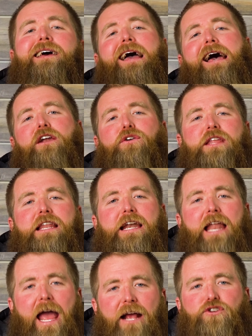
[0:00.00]
I don't need
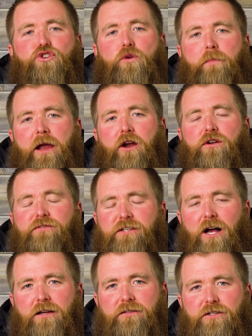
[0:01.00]
an extra pair of
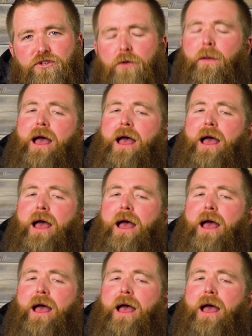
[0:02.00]
socks this trip.